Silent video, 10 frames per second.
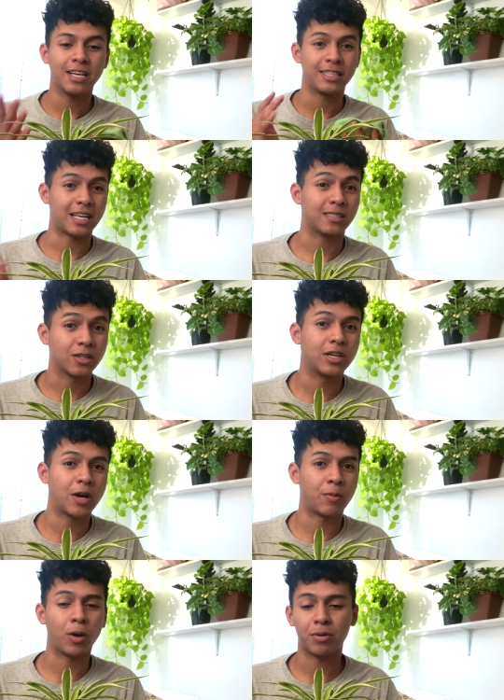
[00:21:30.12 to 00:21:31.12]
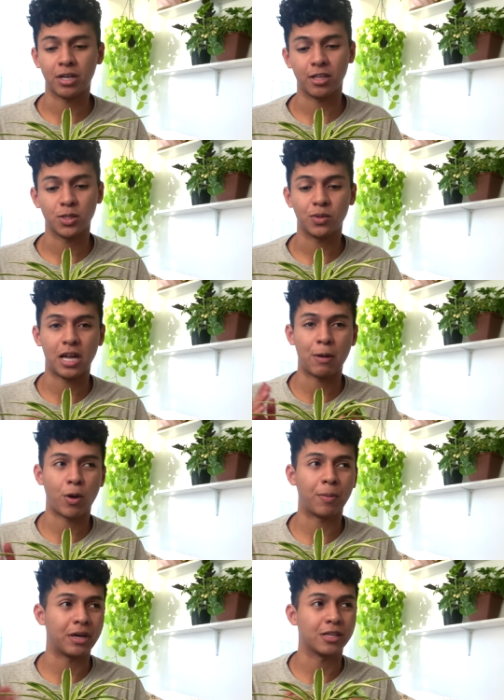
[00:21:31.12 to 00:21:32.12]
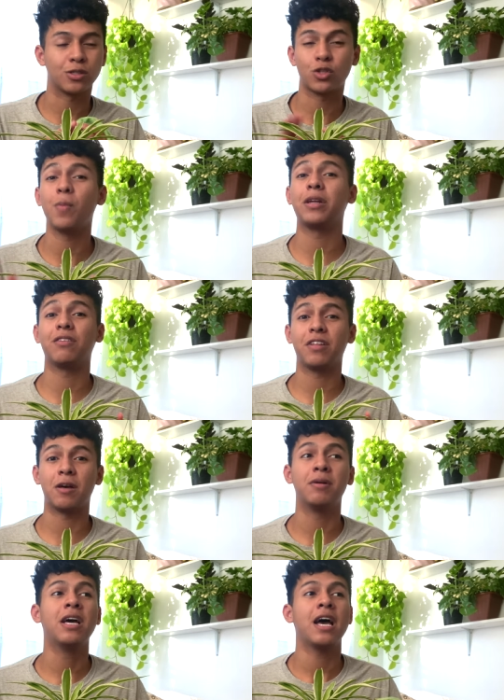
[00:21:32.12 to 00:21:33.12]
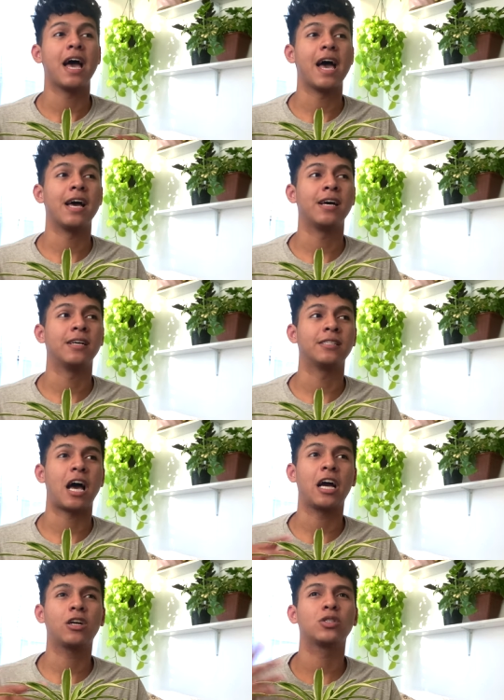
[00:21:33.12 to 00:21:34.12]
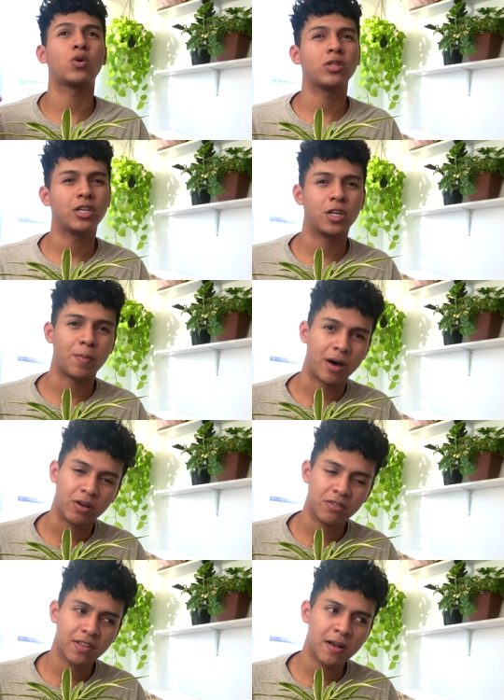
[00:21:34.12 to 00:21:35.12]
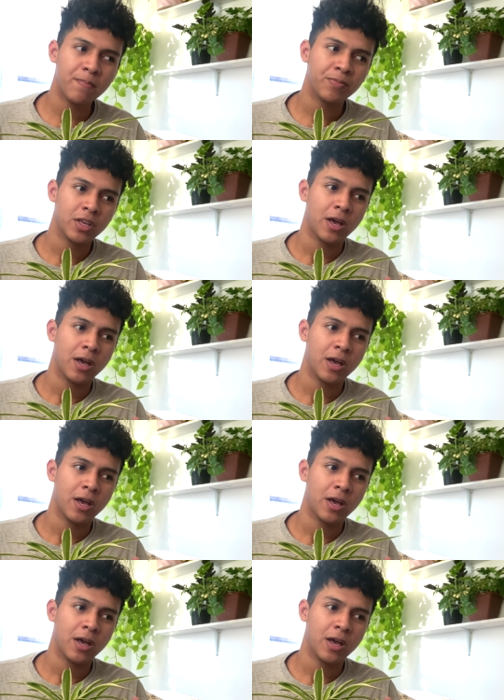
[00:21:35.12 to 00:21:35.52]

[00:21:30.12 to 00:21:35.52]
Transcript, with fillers: That's literally how I propagated this one. I propagated so many of them and I sold a good amount of them.